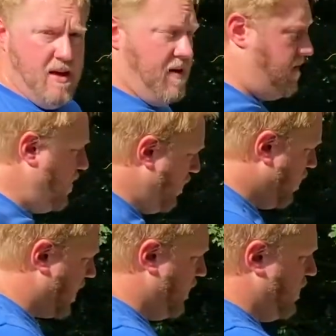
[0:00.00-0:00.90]
even though I'm
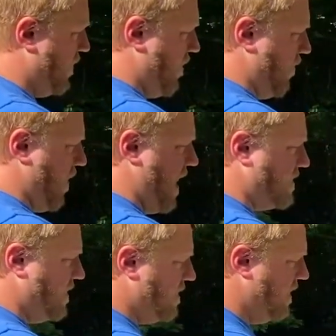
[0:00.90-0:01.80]
working with a
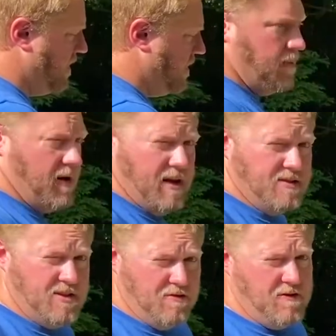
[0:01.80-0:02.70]
refractor, but it
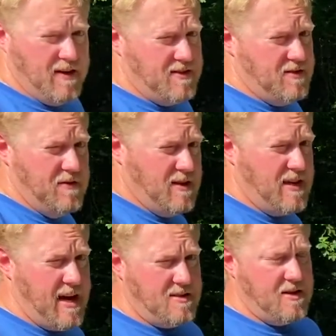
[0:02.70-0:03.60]
still fits. It's
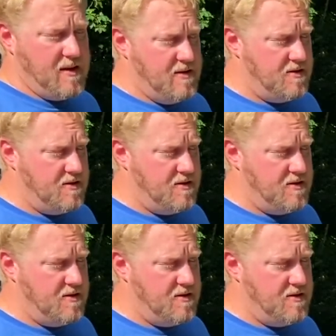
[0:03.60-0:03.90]
fantastic.